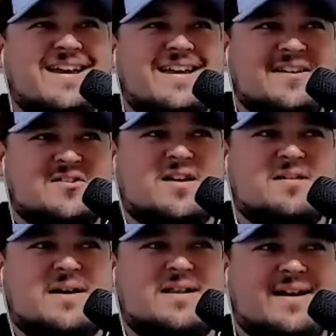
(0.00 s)
he's
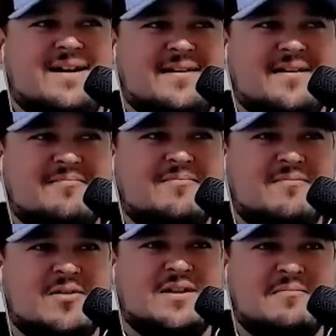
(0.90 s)
talking about like the
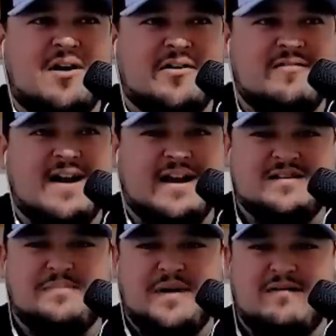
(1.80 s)
really modern
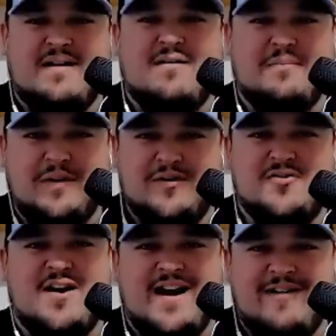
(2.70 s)
rackets, the Pure Aero, Pure
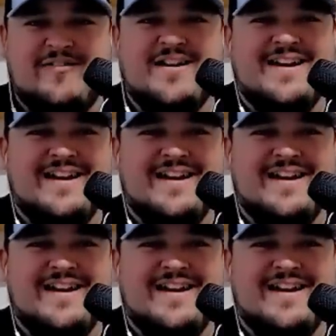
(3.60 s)
Drive,